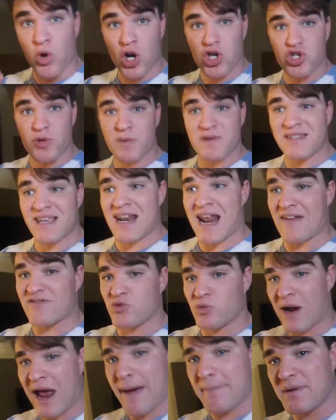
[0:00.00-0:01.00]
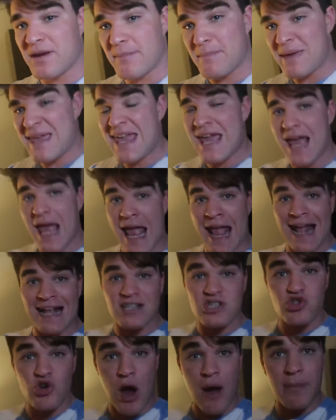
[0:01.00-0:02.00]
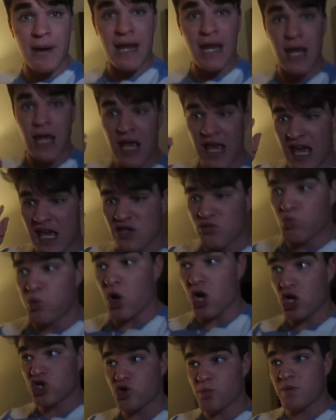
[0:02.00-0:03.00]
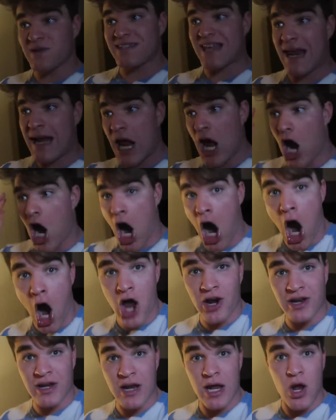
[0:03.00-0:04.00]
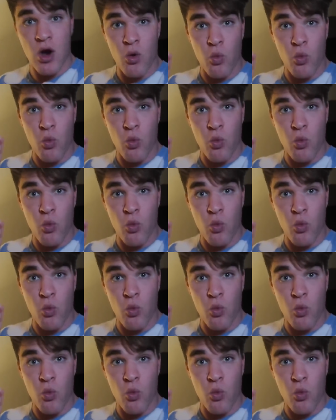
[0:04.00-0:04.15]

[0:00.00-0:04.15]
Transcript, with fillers: 100%, after what happened to me and Stromedy, it's 100% haunted.